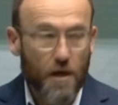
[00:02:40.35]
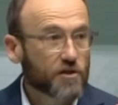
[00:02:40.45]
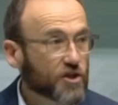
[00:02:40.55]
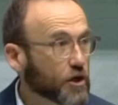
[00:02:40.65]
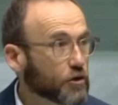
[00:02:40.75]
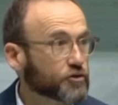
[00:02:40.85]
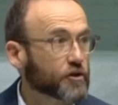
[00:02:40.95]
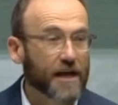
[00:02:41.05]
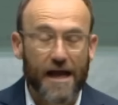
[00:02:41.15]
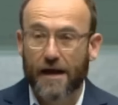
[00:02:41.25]

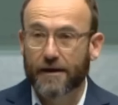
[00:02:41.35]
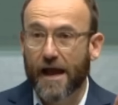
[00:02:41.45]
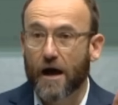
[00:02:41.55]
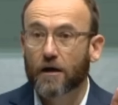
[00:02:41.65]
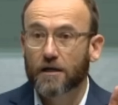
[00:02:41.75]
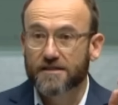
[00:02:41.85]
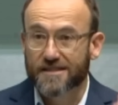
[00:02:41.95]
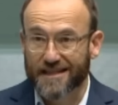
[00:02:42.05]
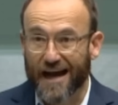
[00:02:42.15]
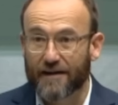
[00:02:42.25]
Children are now
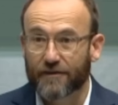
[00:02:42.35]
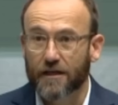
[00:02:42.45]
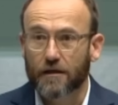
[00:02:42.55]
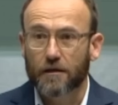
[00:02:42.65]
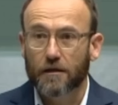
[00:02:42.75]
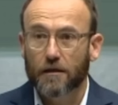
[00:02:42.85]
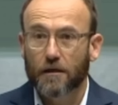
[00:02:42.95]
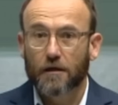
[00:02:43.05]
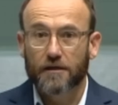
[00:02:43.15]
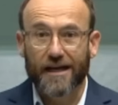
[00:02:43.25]
starving.
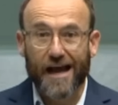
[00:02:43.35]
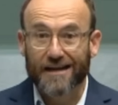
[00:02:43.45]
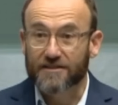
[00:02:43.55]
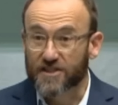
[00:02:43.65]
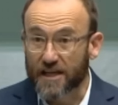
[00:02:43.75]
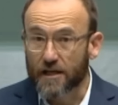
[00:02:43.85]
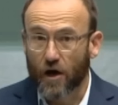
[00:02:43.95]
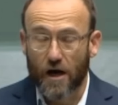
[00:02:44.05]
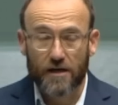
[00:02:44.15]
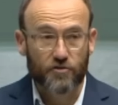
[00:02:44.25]
They are
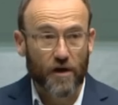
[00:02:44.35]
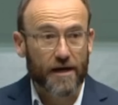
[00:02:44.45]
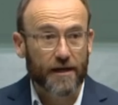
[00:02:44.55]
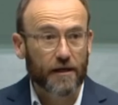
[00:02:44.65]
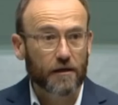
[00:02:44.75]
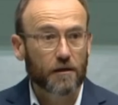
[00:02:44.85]
dehydrating.